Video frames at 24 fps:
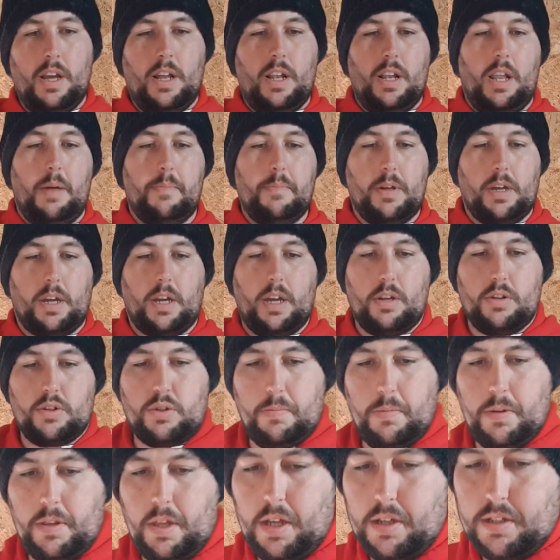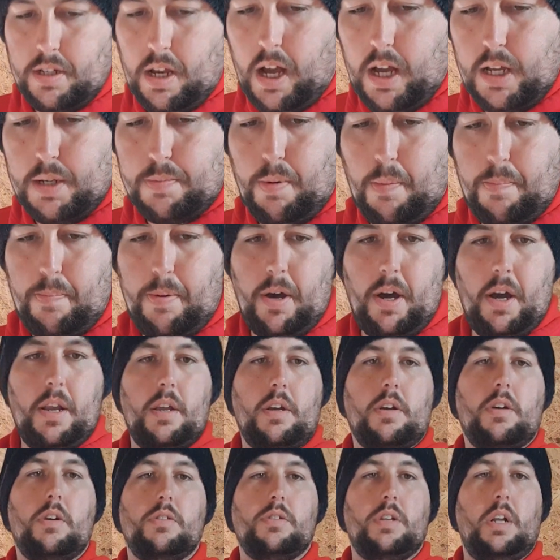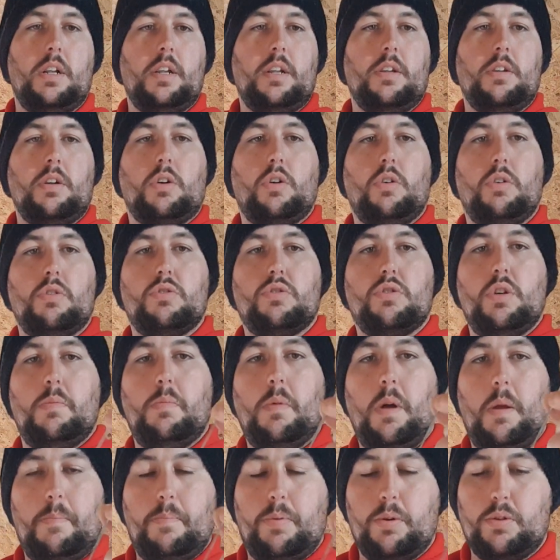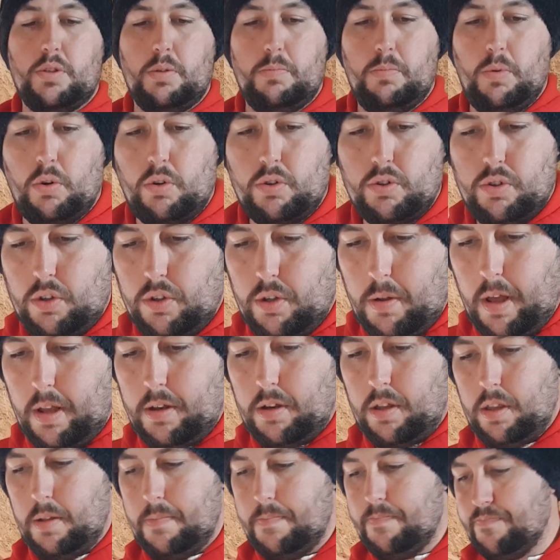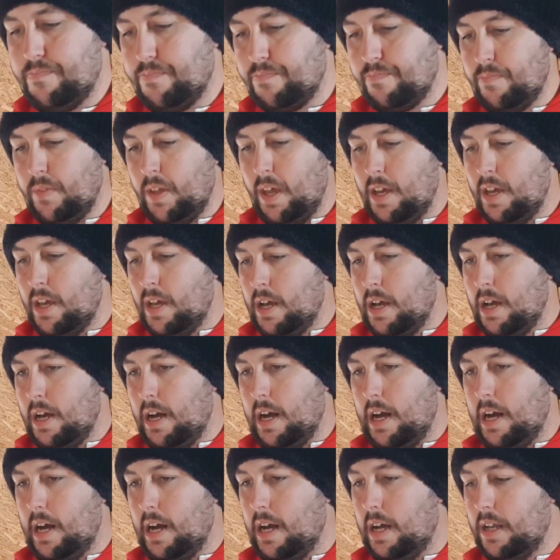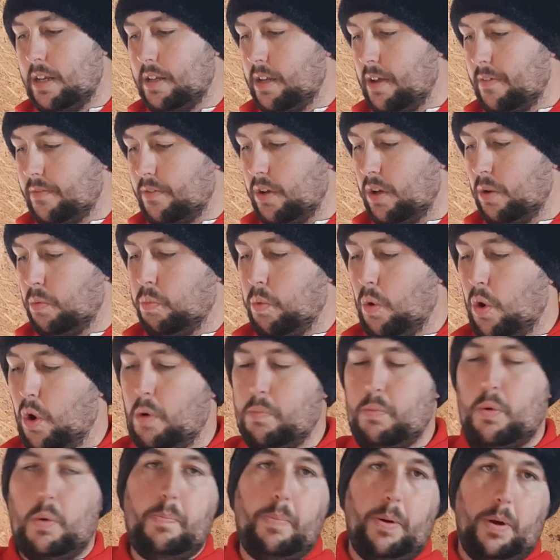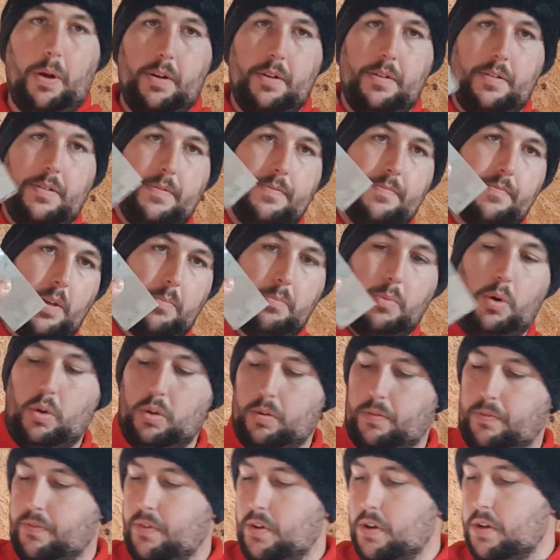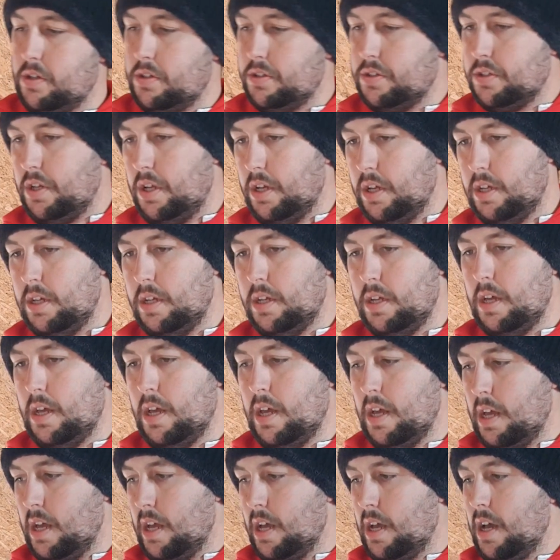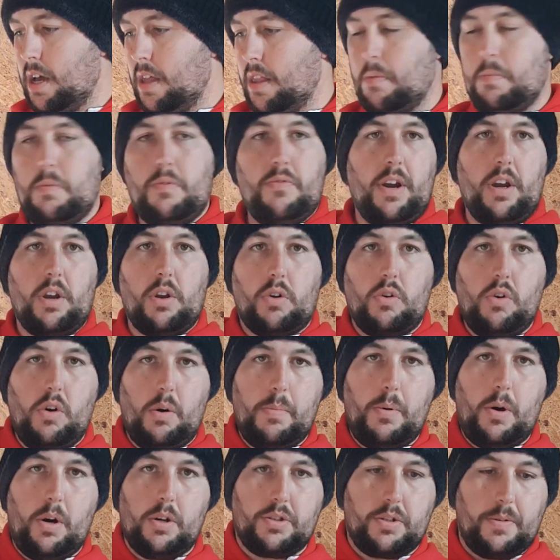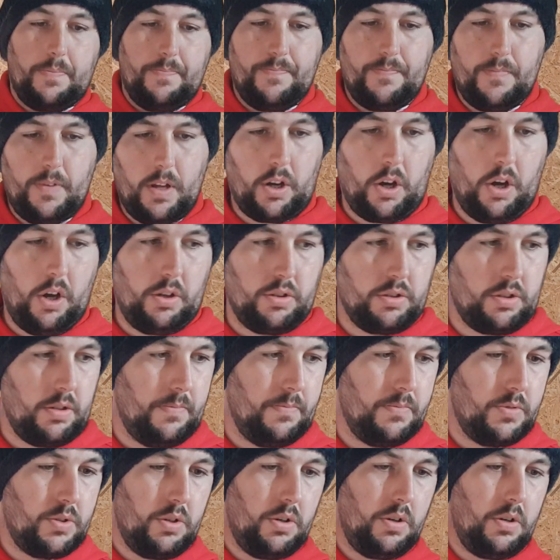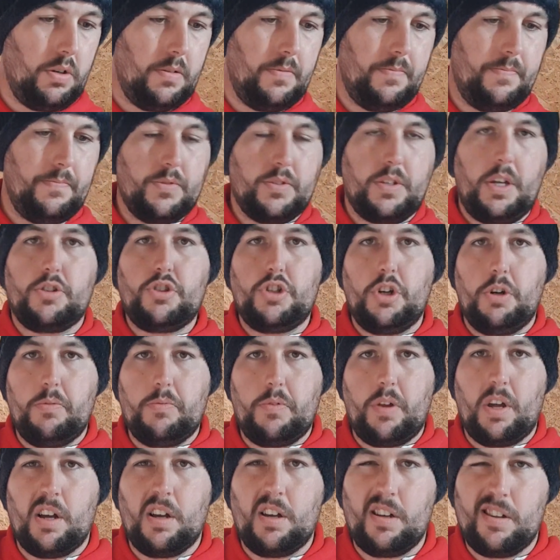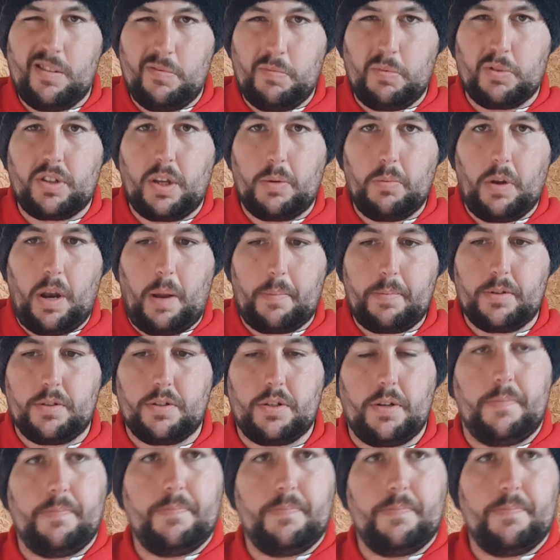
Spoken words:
let me get some of these eyes prepared, because I need to cut some and put some hooks on the end of them. And I've got to warm up the mold first, and then we're ready to go, boys and girls. So stay tuned and we'll see what happens.